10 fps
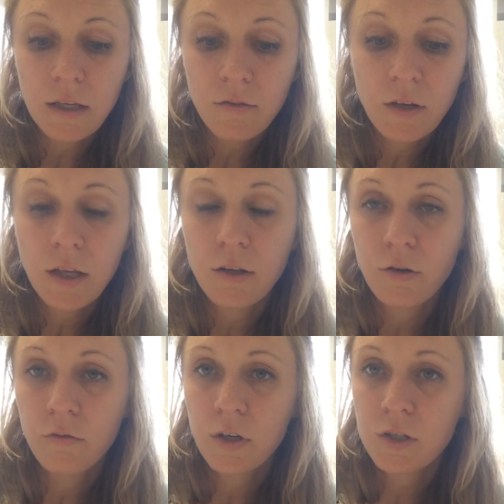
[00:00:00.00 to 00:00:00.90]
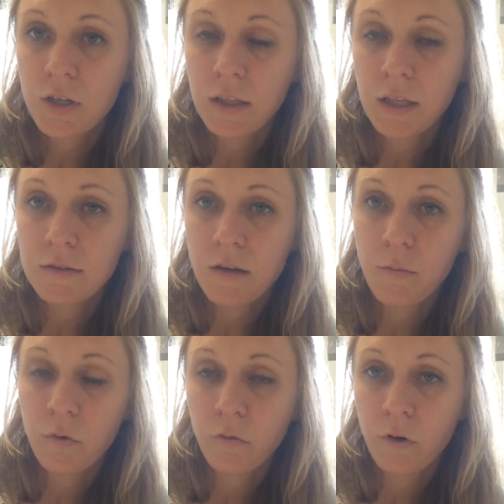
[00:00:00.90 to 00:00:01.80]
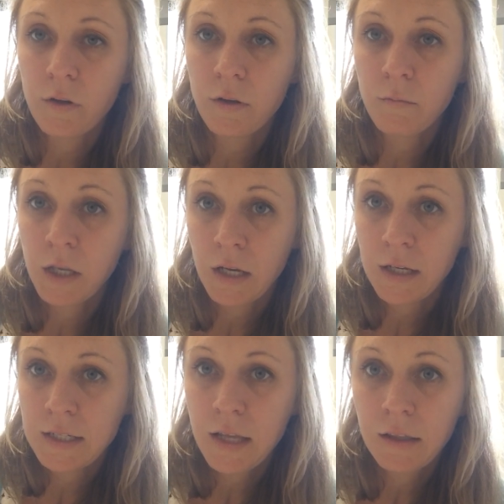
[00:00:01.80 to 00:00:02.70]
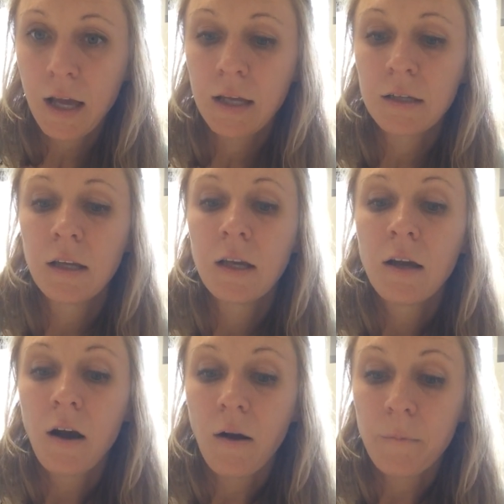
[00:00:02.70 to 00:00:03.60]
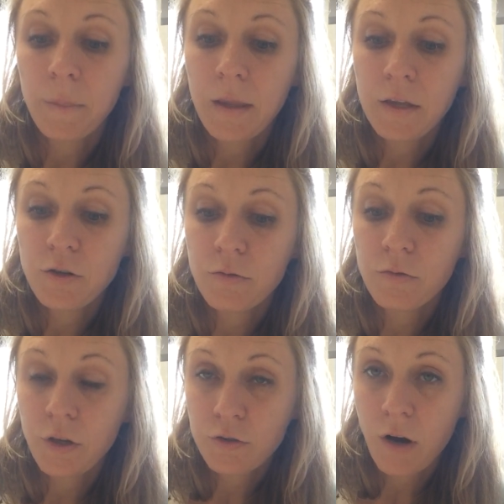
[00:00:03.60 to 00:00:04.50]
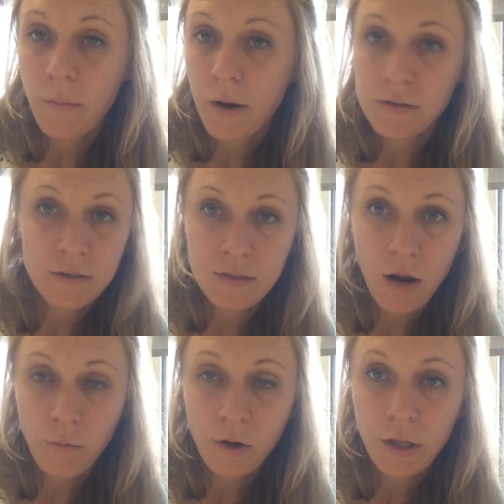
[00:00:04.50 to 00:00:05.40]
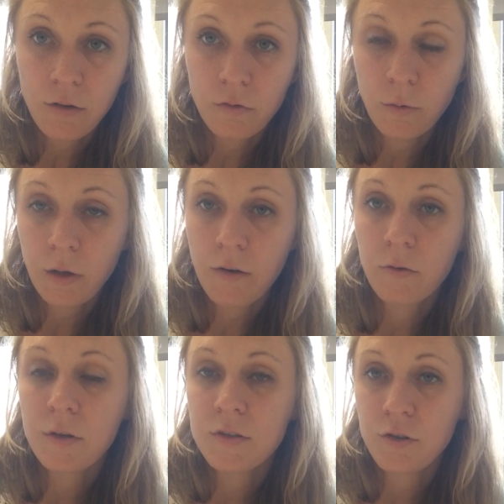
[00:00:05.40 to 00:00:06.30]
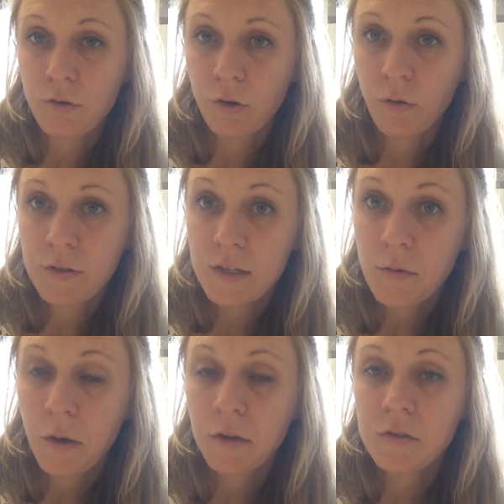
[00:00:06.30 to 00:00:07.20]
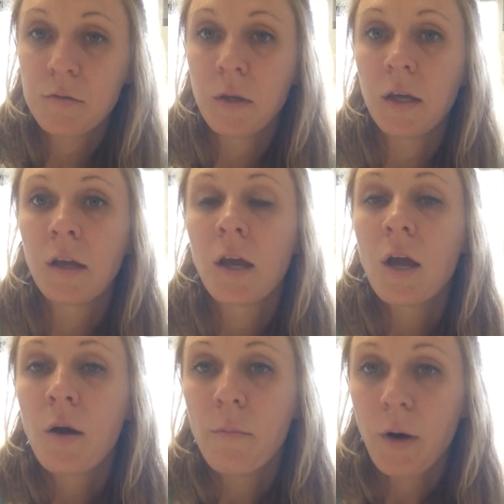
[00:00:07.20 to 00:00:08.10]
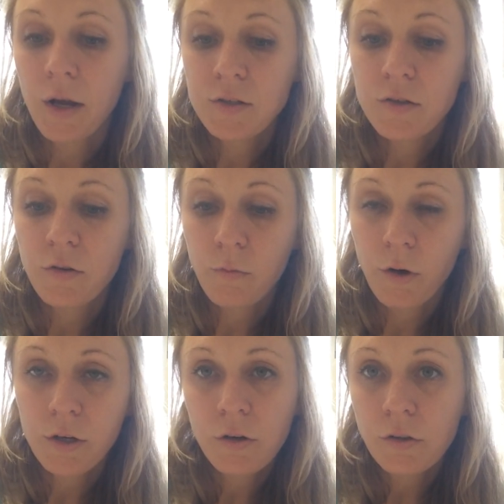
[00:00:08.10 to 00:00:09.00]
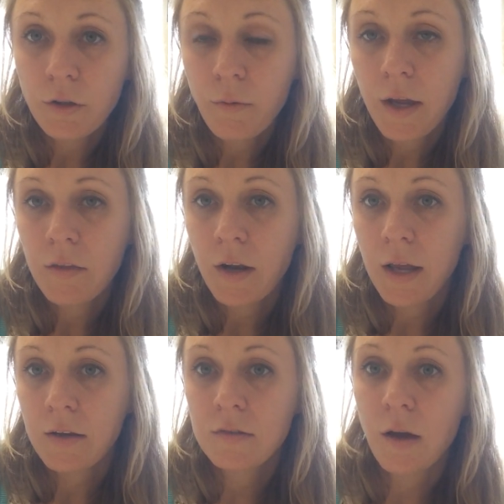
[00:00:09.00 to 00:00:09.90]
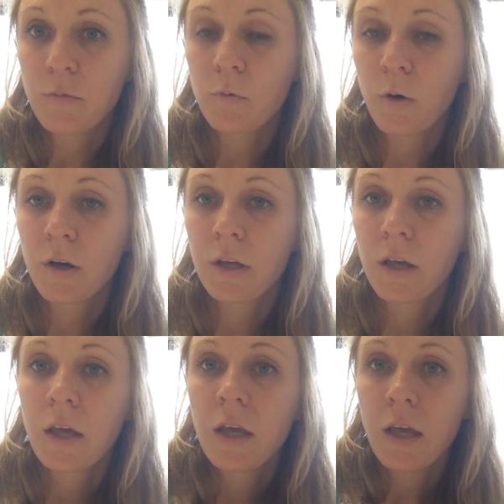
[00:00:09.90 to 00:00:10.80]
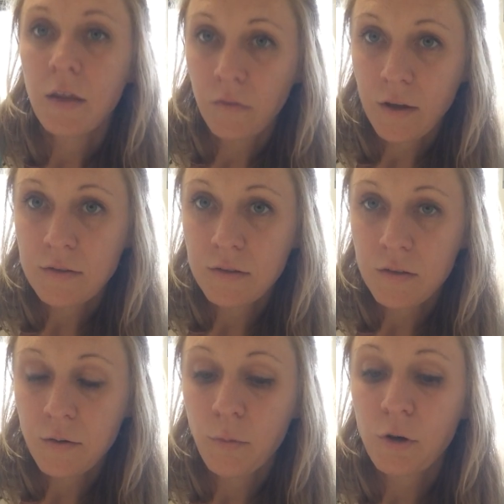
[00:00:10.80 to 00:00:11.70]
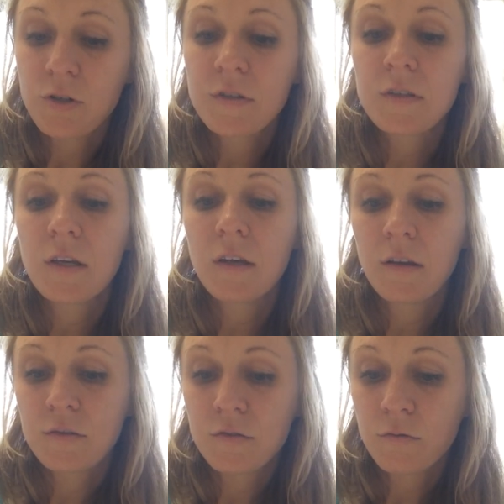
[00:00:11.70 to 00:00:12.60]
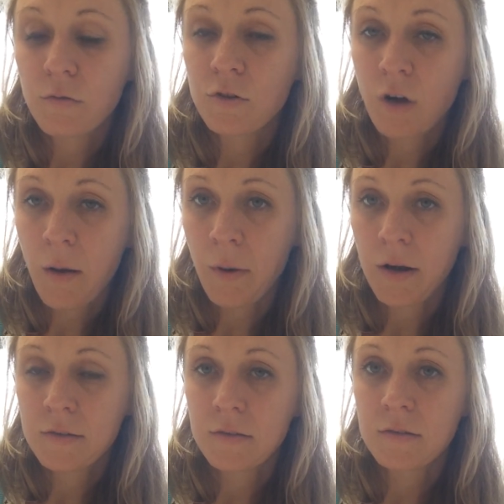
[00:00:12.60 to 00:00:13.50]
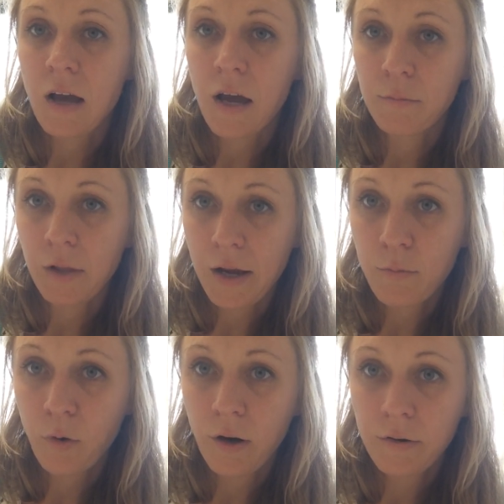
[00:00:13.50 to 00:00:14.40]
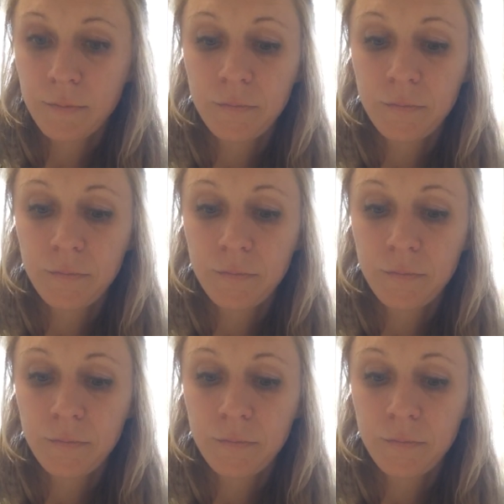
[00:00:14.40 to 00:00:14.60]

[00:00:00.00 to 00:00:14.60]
the evening and you're finishing things up before the midnight deadline, and Dropbox is not working for whatever reason, you can always email it to me. But the one and only way that I accept work, unless it's an emergency, is through the Dropboxes on Blackboard.